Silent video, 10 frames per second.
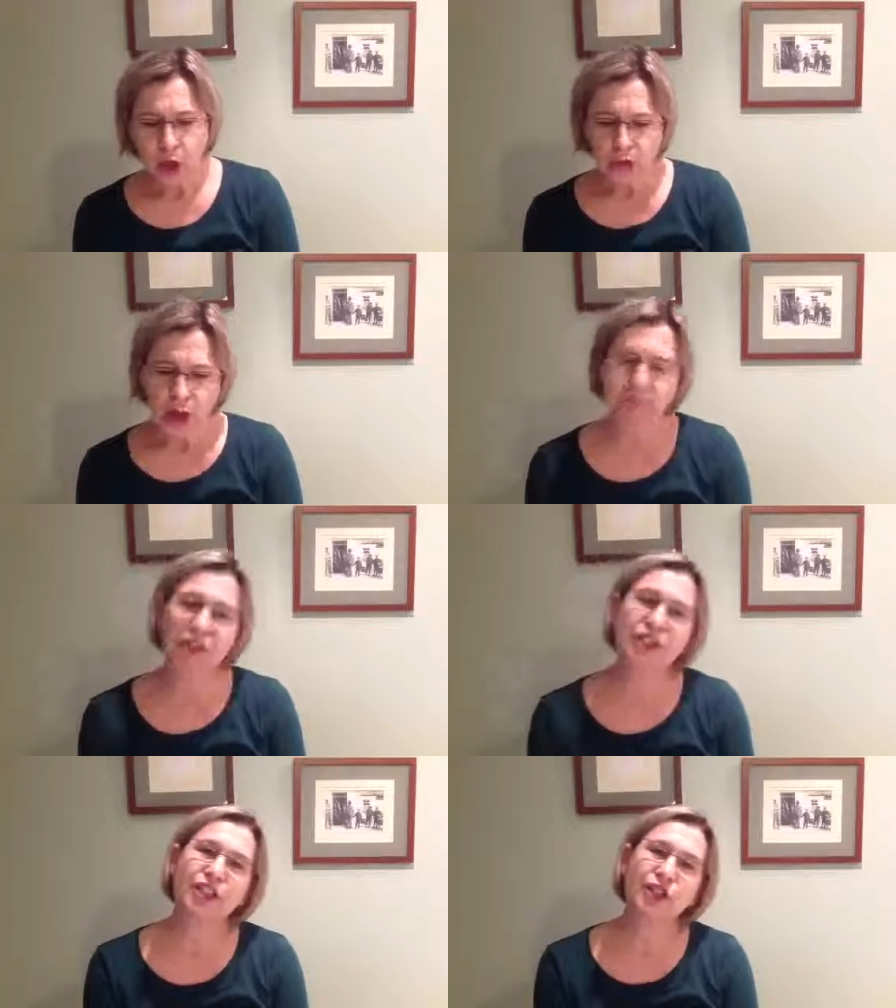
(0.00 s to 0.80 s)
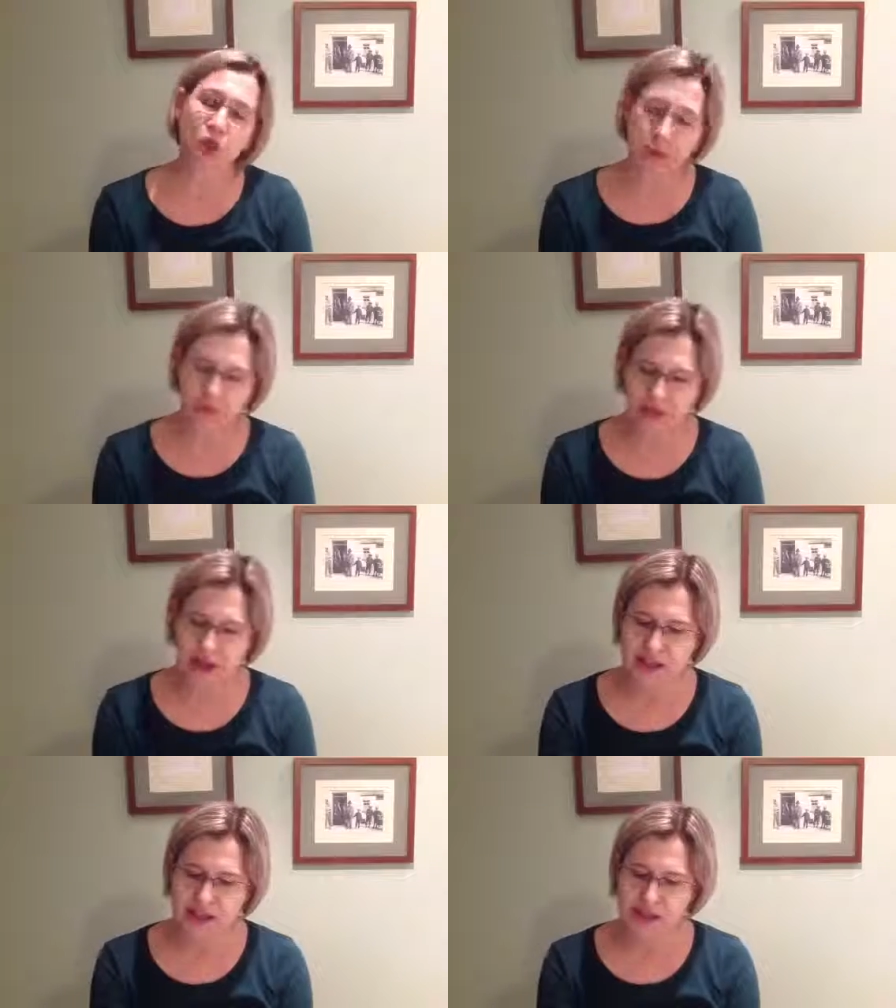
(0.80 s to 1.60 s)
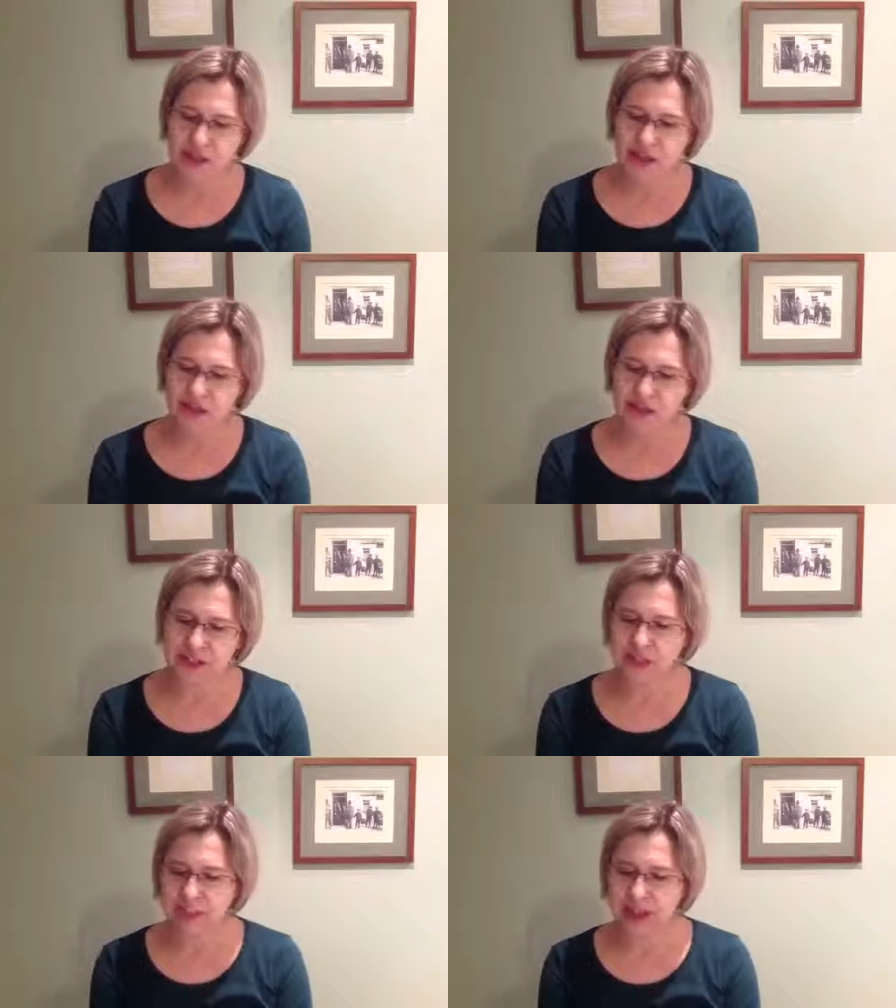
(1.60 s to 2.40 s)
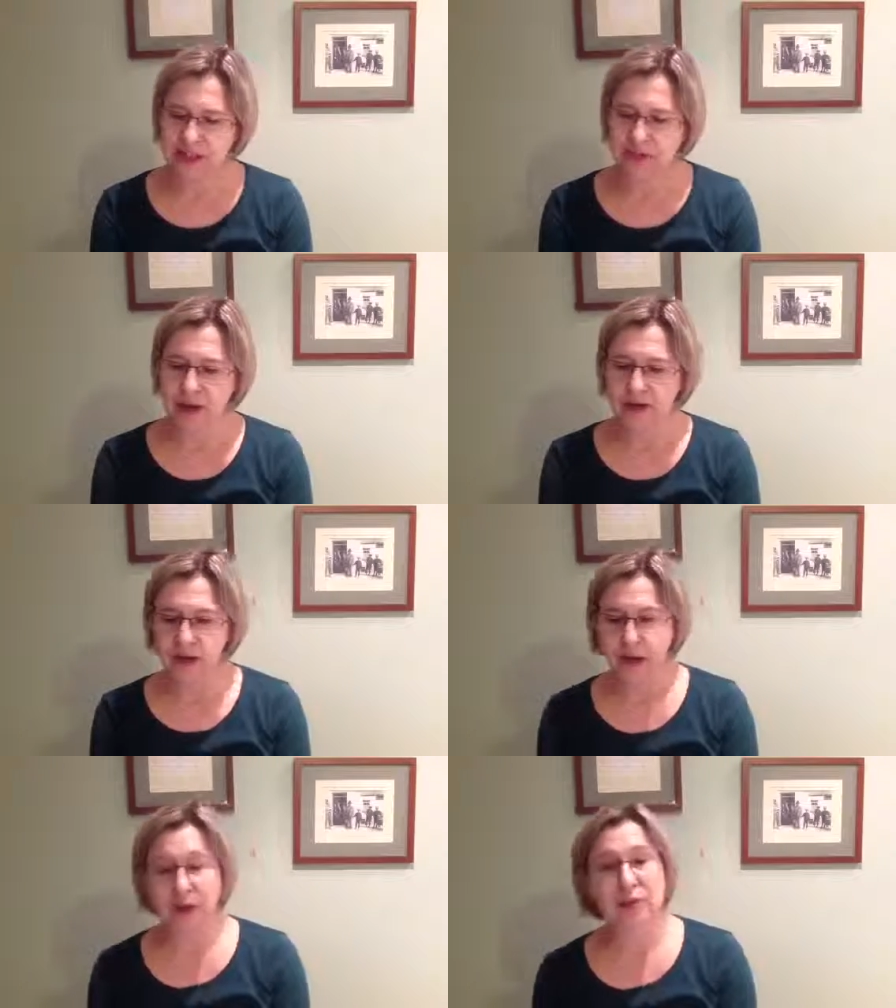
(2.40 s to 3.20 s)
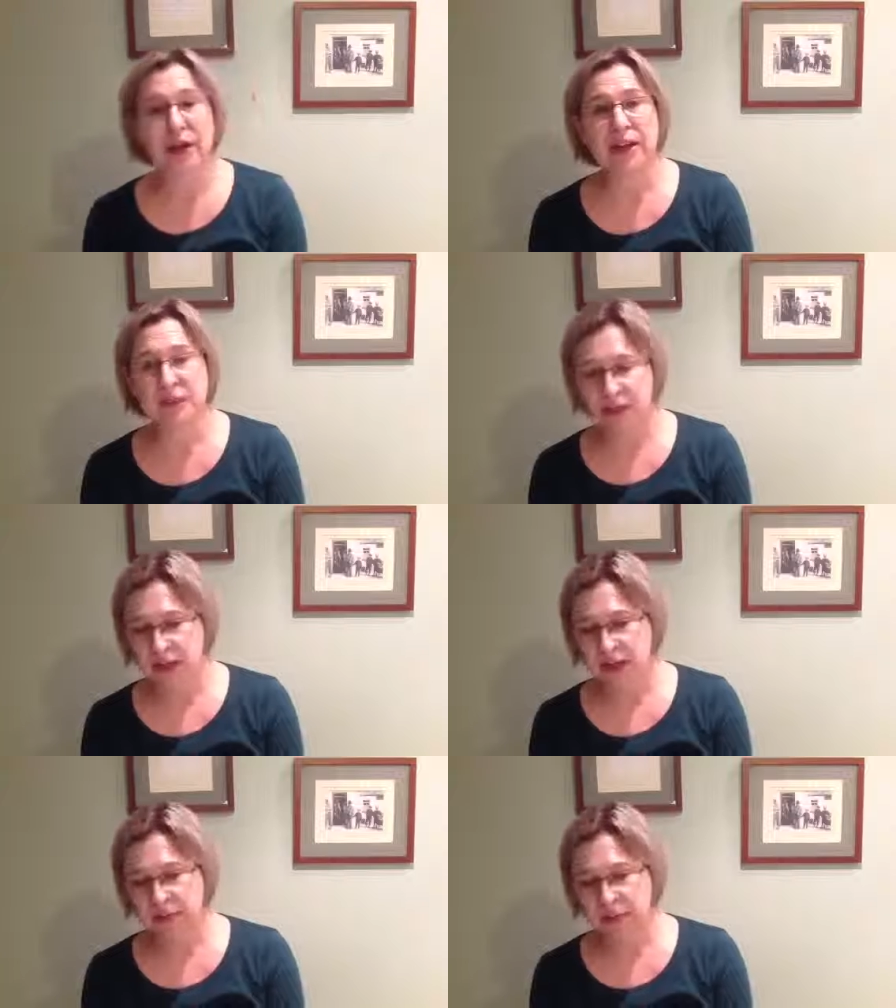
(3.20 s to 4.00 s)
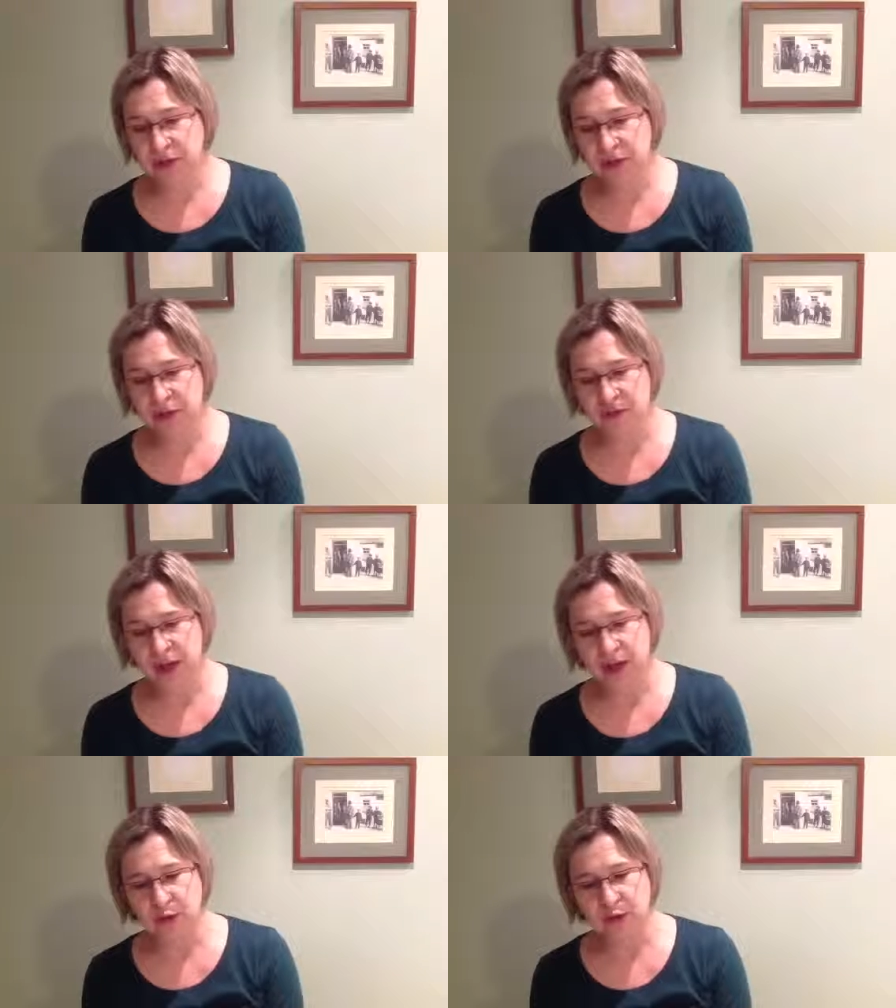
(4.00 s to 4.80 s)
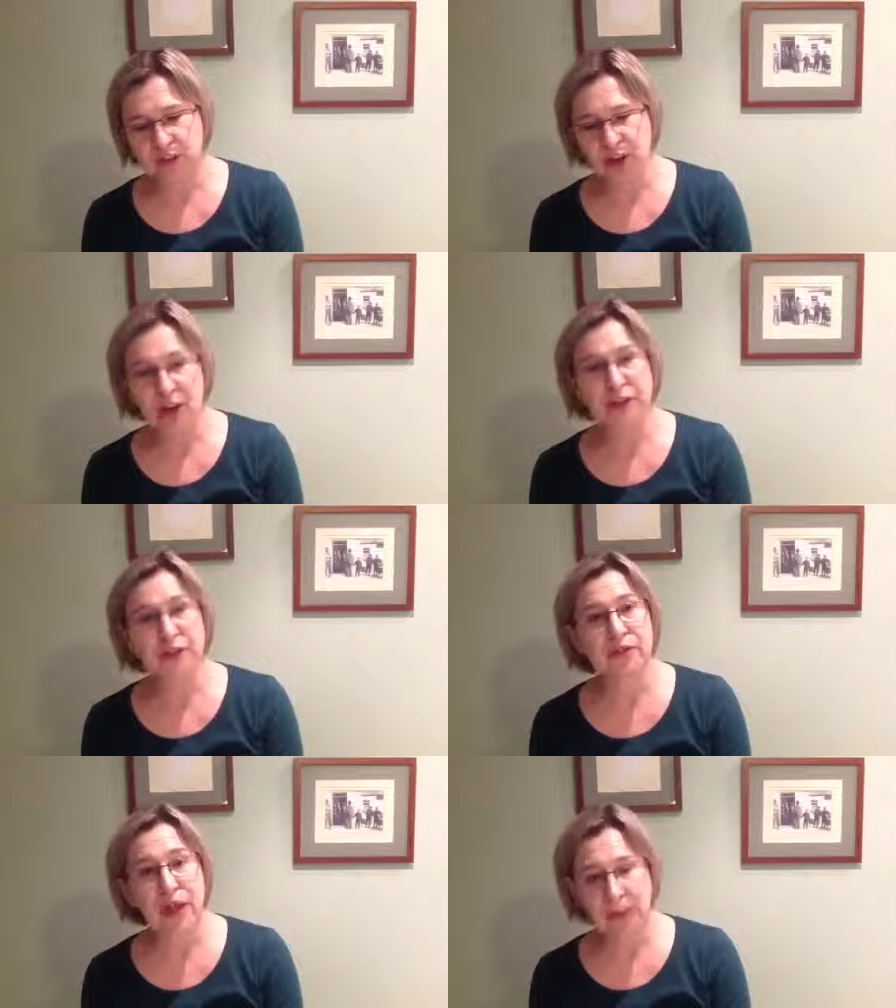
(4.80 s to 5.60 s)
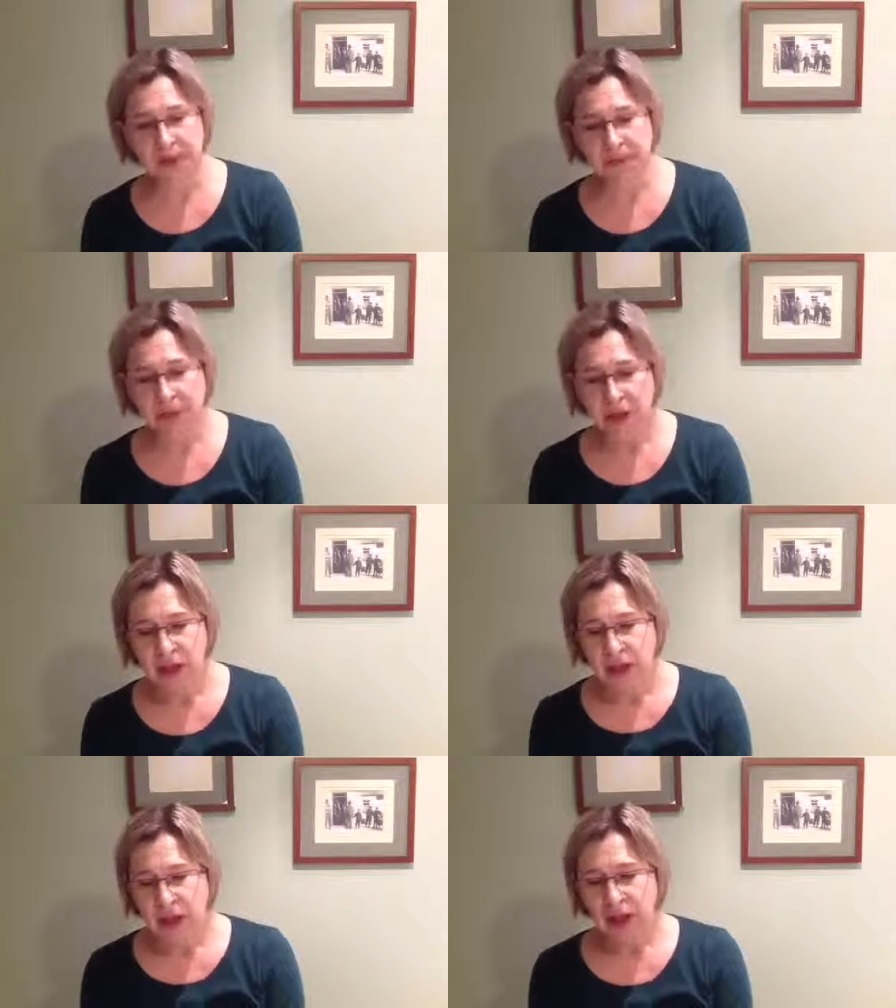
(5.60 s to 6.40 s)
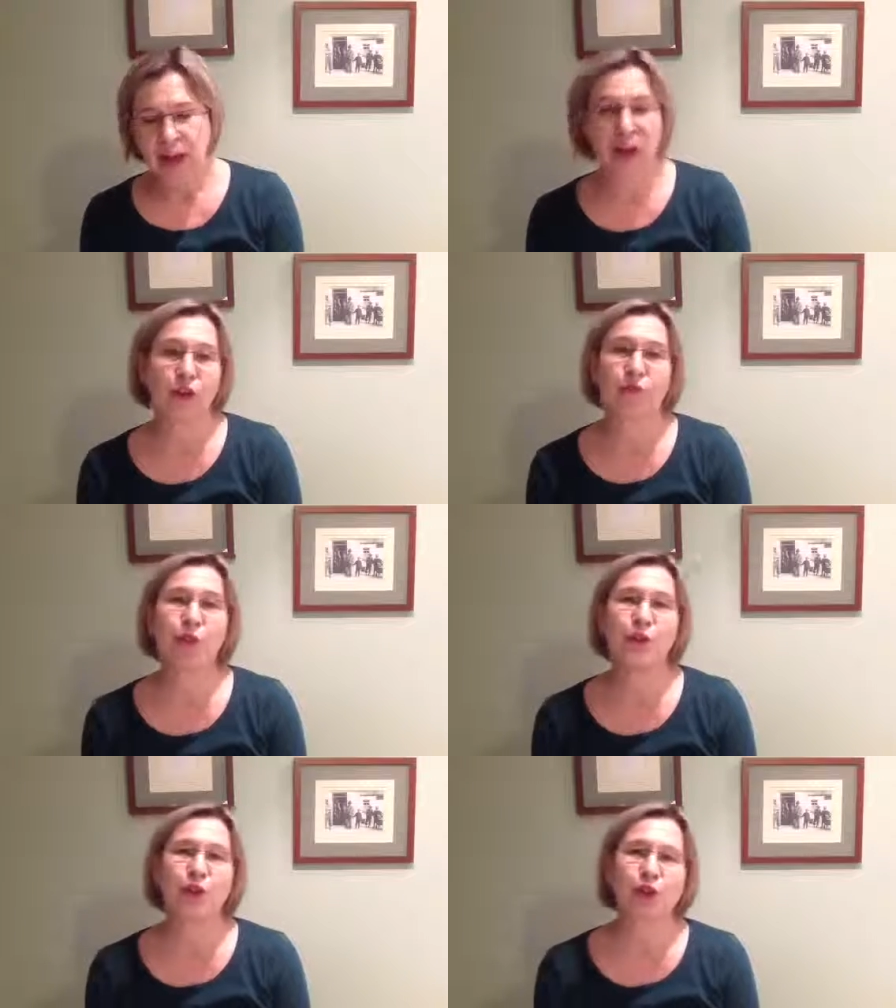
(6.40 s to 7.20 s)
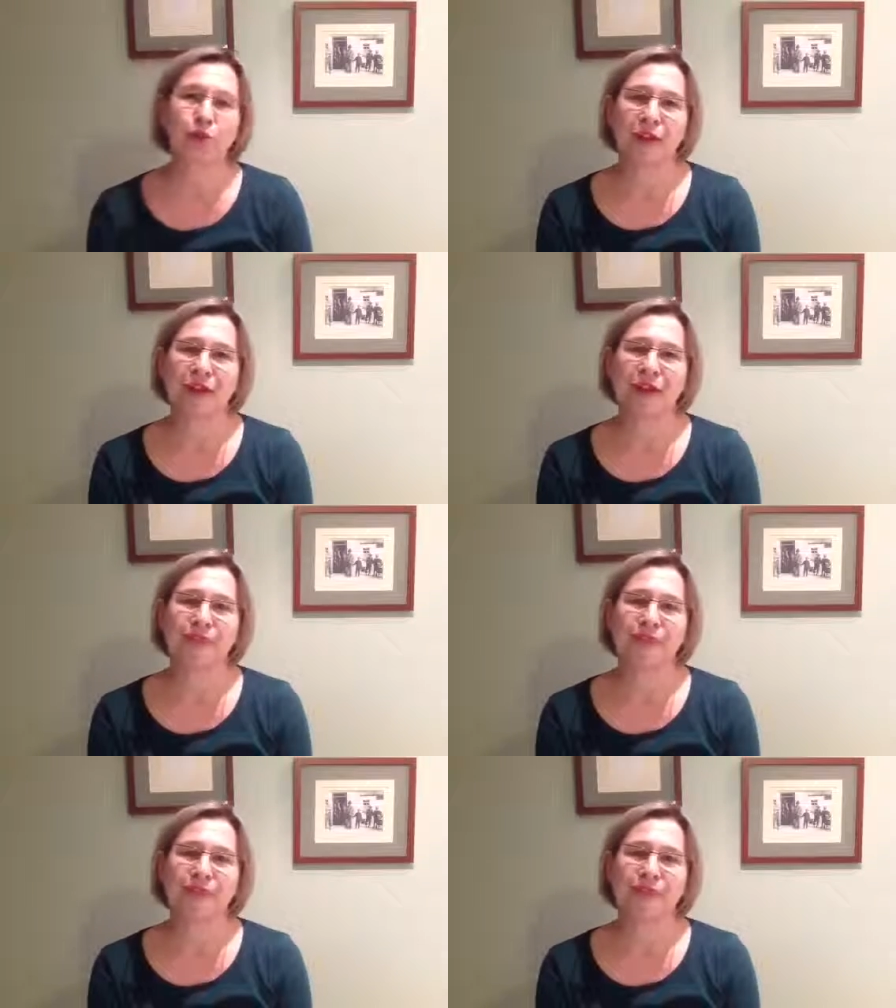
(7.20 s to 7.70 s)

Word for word: We hope the issue provides some interesting debate around the theoretical and empirical value of the idea of habit, and I hope you enjoy reading